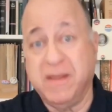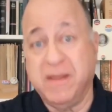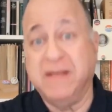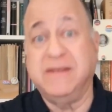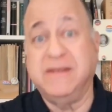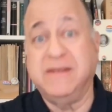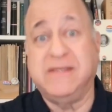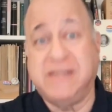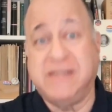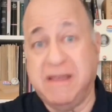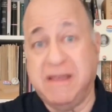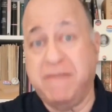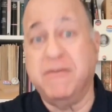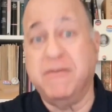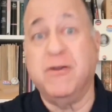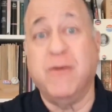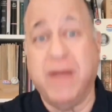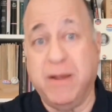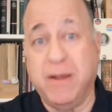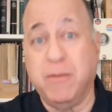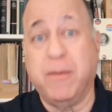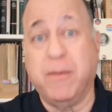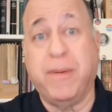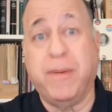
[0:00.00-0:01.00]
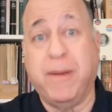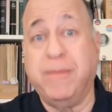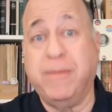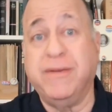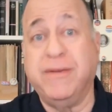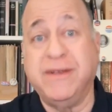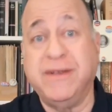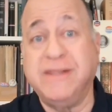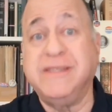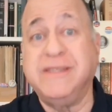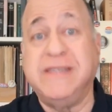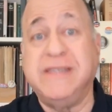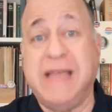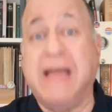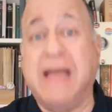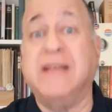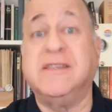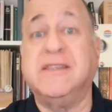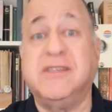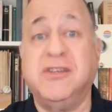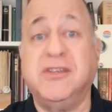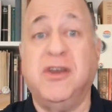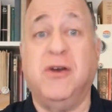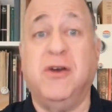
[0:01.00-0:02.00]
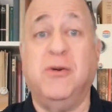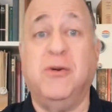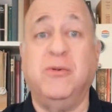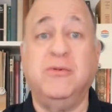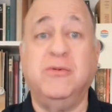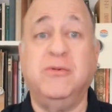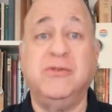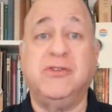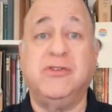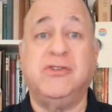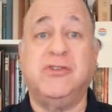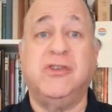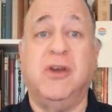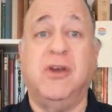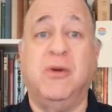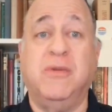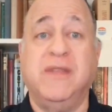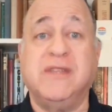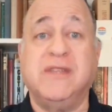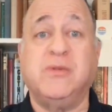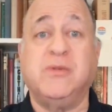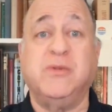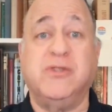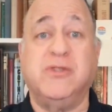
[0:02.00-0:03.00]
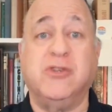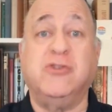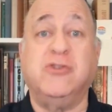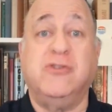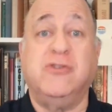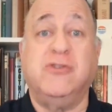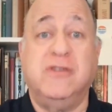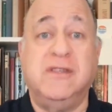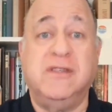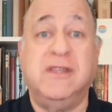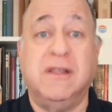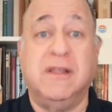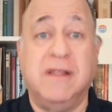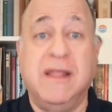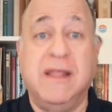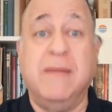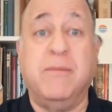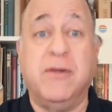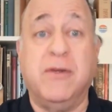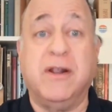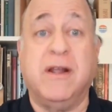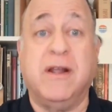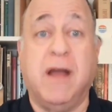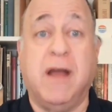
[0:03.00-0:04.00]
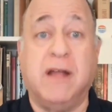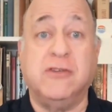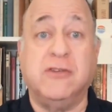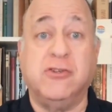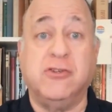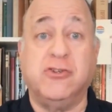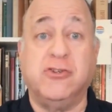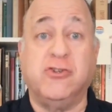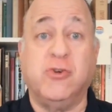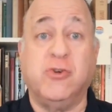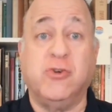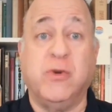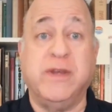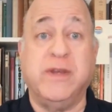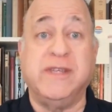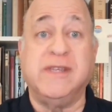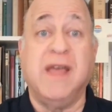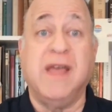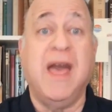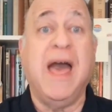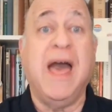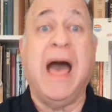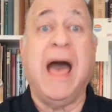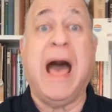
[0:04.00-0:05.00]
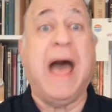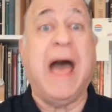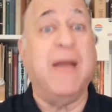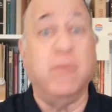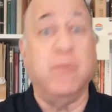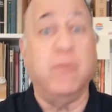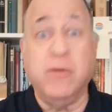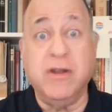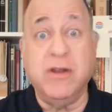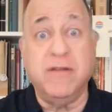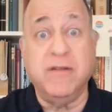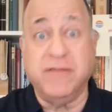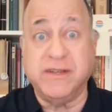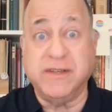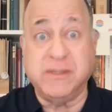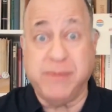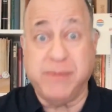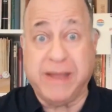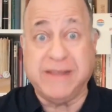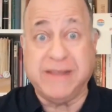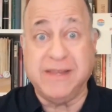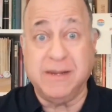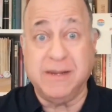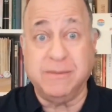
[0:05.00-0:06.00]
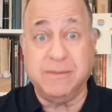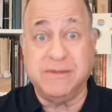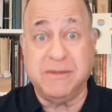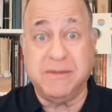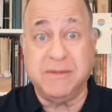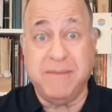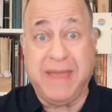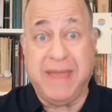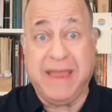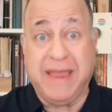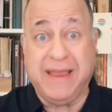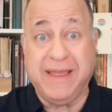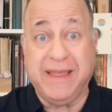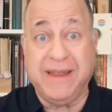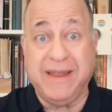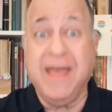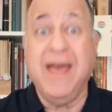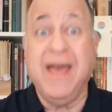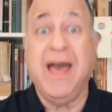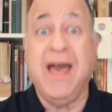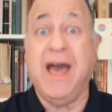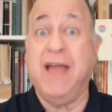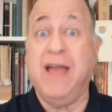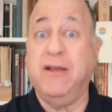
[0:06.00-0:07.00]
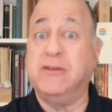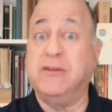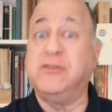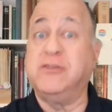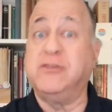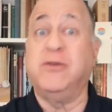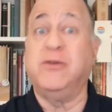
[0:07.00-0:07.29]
7 or 8 Republicans? Yes. So this was a deliberate, conscious choice. I wouldn't have expected him to make it. I also